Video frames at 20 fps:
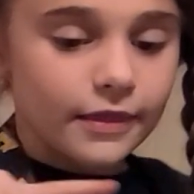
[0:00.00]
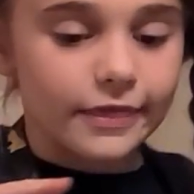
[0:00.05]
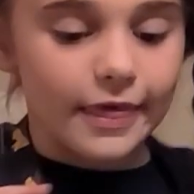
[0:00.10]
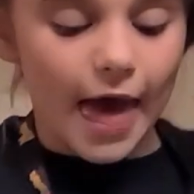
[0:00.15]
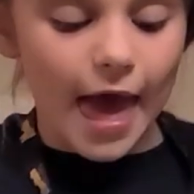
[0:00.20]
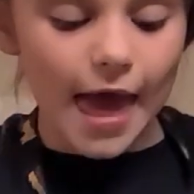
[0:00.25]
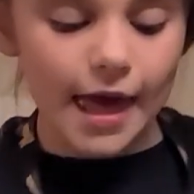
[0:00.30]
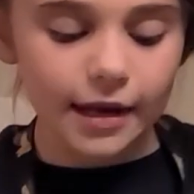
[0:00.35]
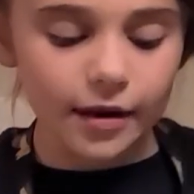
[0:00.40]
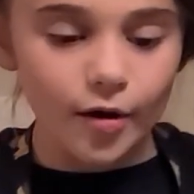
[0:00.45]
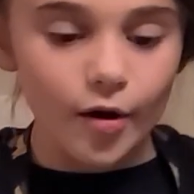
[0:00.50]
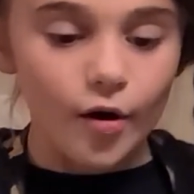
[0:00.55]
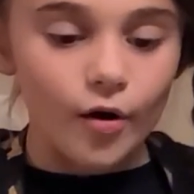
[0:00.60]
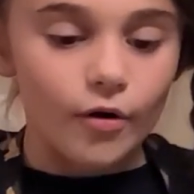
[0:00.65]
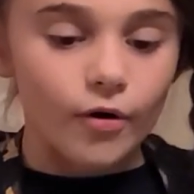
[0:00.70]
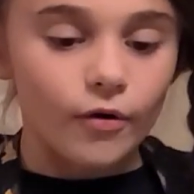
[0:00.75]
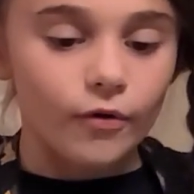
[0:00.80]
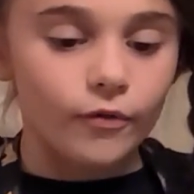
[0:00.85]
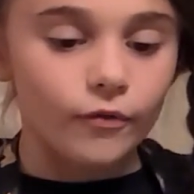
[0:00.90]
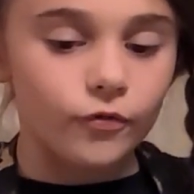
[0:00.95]
Then,
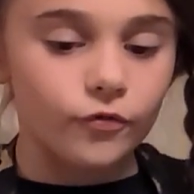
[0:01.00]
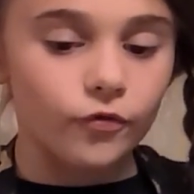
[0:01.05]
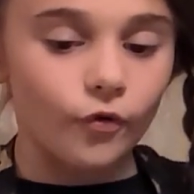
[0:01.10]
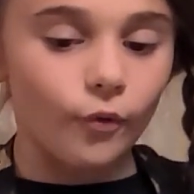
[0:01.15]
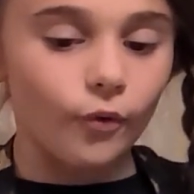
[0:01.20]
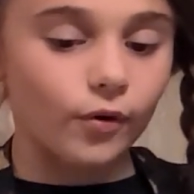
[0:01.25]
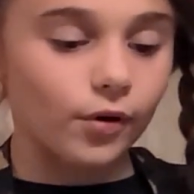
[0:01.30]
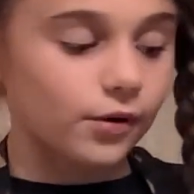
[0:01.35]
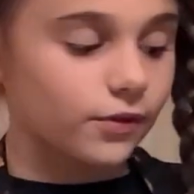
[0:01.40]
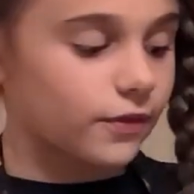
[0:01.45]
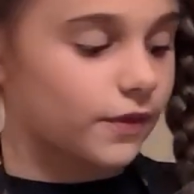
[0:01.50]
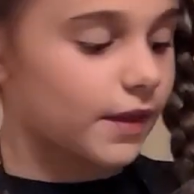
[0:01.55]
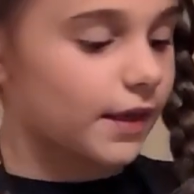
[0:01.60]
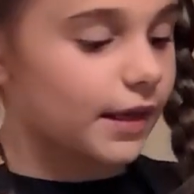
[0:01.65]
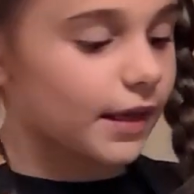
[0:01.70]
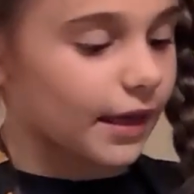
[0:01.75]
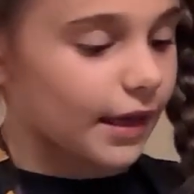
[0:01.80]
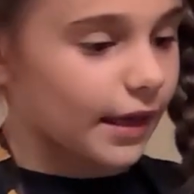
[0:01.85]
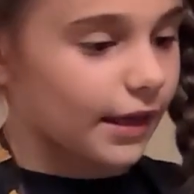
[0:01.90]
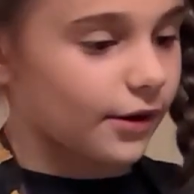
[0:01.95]
for
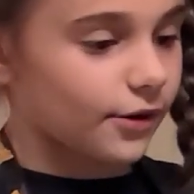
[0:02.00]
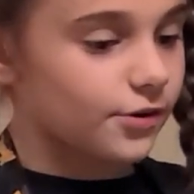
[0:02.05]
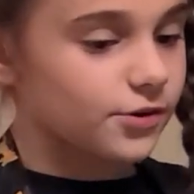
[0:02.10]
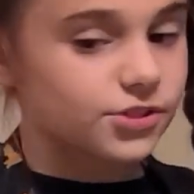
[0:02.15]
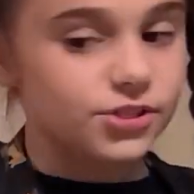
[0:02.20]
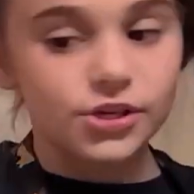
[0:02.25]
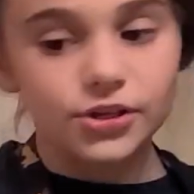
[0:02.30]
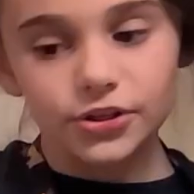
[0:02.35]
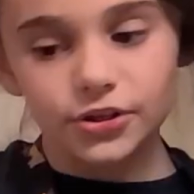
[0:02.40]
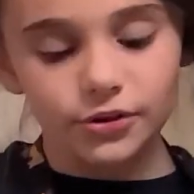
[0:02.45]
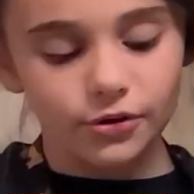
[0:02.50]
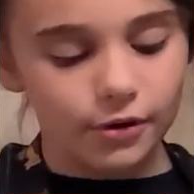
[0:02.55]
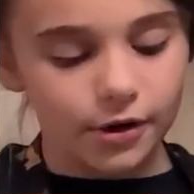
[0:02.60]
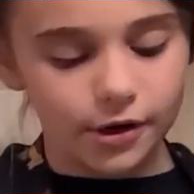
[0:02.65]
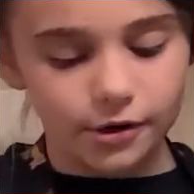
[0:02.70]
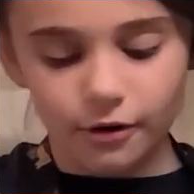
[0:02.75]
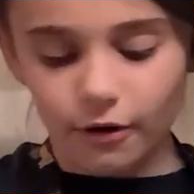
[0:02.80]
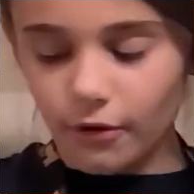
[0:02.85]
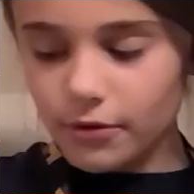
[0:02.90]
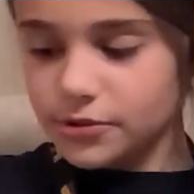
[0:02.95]
the ears, you are
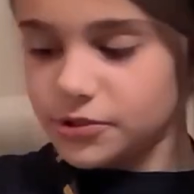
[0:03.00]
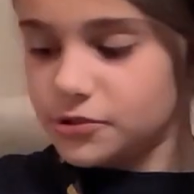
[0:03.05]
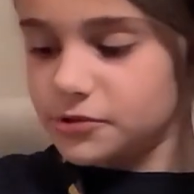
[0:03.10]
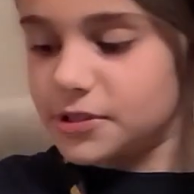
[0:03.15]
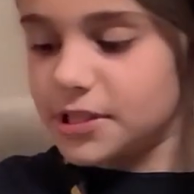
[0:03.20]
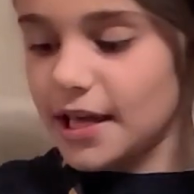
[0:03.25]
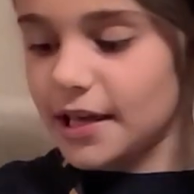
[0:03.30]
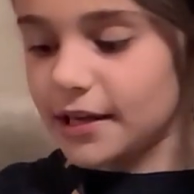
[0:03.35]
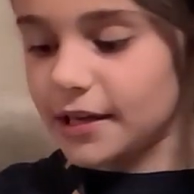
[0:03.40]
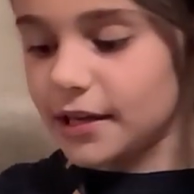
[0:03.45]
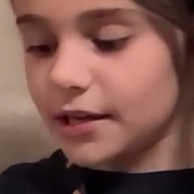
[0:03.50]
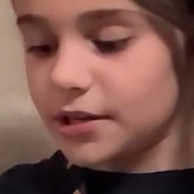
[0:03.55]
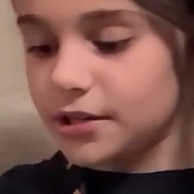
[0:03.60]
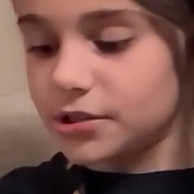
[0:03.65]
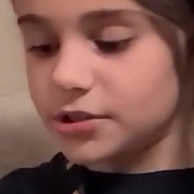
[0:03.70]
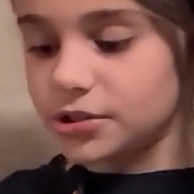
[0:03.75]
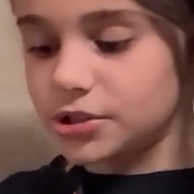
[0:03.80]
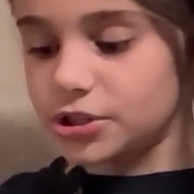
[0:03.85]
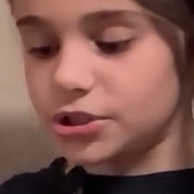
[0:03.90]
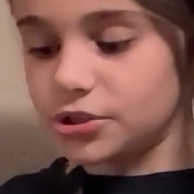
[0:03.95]
going to take
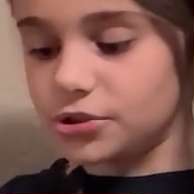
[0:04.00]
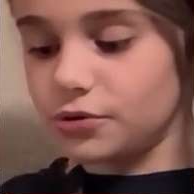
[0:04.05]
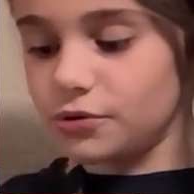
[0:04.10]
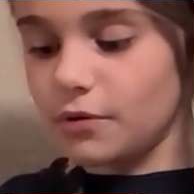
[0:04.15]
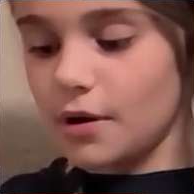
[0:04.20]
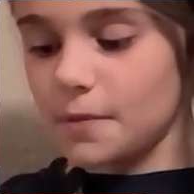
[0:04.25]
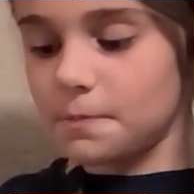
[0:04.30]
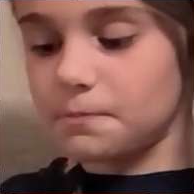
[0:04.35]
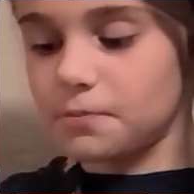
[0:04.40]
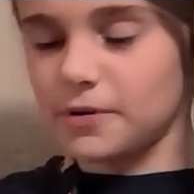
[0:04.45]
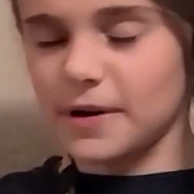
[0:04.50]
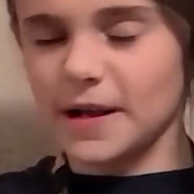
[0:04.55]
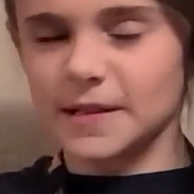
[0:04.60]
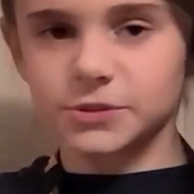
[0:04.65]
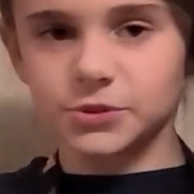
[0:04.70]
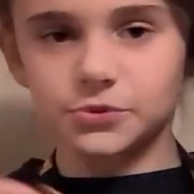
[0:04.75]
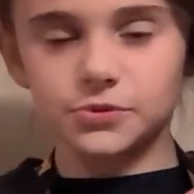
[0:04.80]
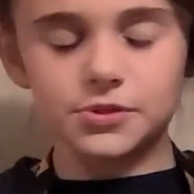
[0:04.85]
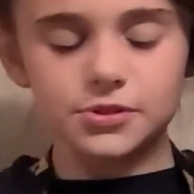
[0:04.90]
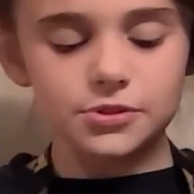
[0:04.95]
2
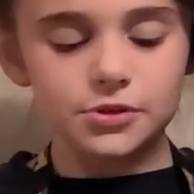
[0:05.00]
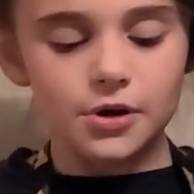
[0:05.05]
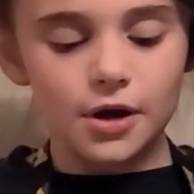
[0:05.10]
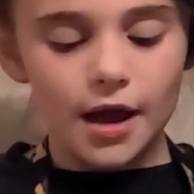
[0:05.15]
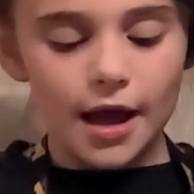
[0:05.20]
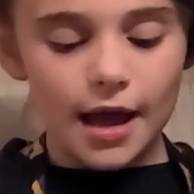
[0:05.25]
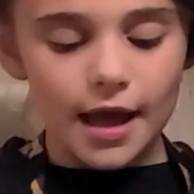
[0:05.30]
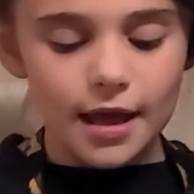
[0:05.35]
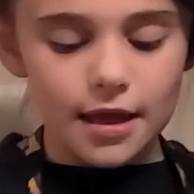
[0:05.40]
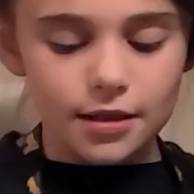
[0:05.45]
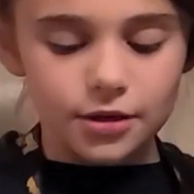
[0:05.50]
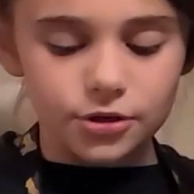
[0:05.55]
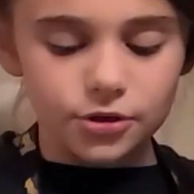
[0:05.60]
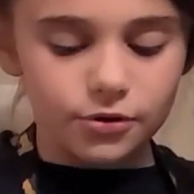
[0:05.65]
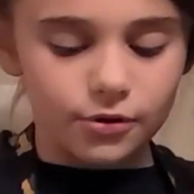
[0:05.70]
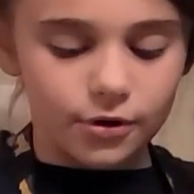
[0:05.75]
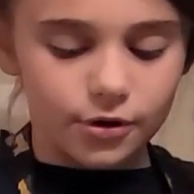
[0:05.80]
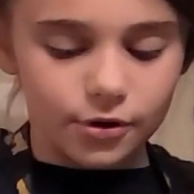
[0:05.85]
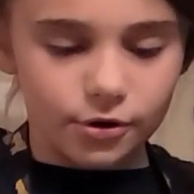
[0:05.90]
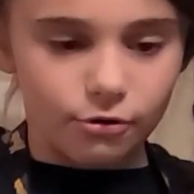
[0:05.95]
pretzels and you
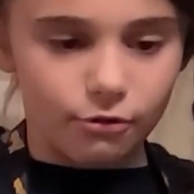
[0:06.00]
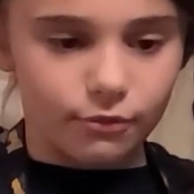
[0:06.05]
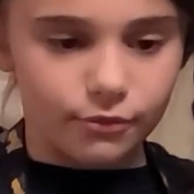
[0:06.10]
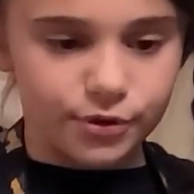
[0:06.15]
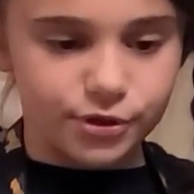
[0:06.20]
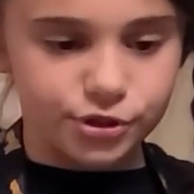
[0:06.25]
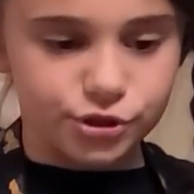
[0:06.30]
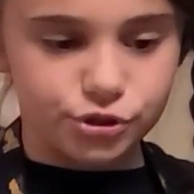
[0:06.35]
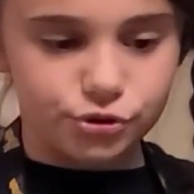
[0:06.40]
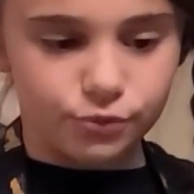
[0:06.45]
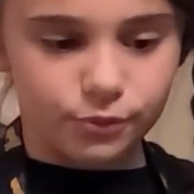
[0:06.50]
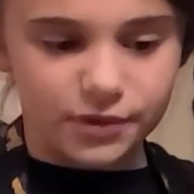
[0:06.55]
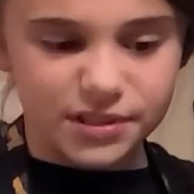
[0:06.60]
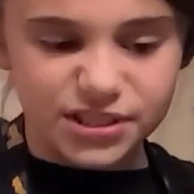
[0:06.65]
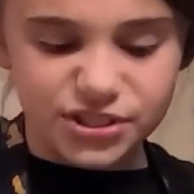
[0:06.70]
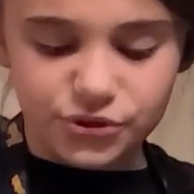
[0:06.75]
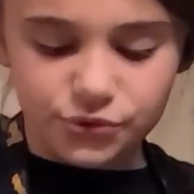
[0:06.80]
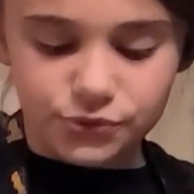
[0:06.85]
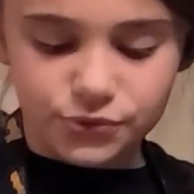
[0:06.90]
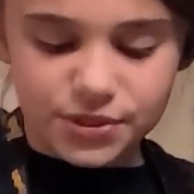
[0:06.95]
are going to want
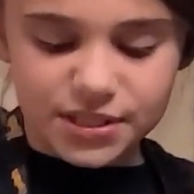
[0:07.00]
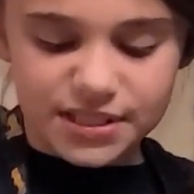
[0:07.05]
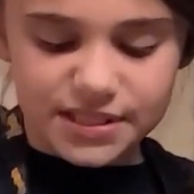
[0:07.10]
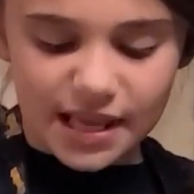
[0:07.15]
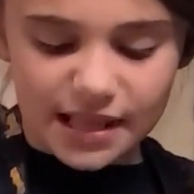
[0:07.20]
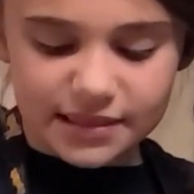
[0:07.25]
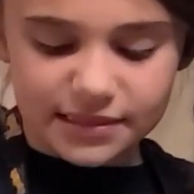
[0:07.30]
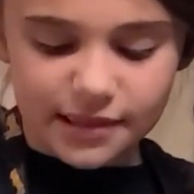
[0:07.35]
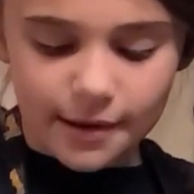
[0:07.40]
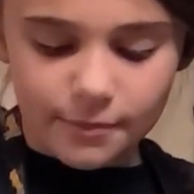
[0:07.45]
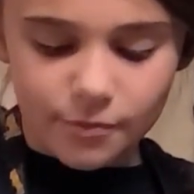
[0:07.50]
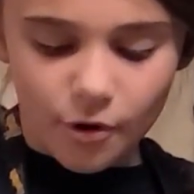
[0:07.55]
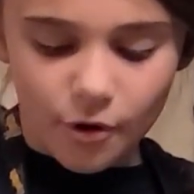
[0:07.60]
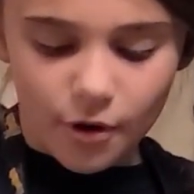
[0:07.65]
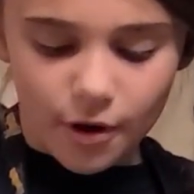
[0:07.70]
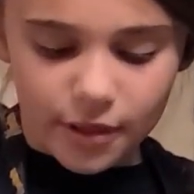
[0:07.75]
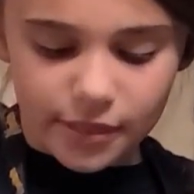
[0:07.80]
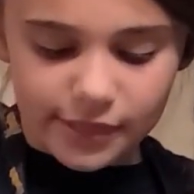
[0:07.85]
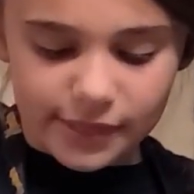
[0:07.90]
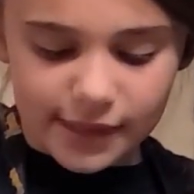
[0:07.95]
to set them
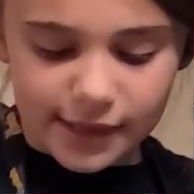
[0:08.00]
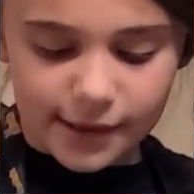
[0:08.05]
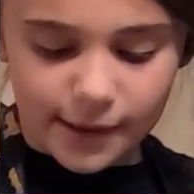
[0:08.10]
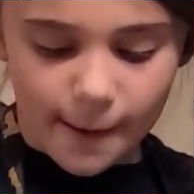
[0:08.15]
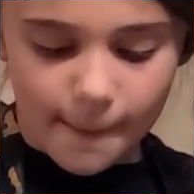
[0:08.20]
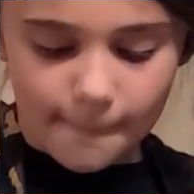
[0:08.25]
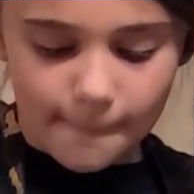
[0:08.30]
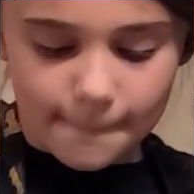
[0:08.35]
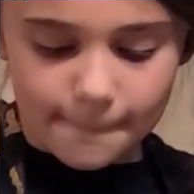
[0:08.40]
on the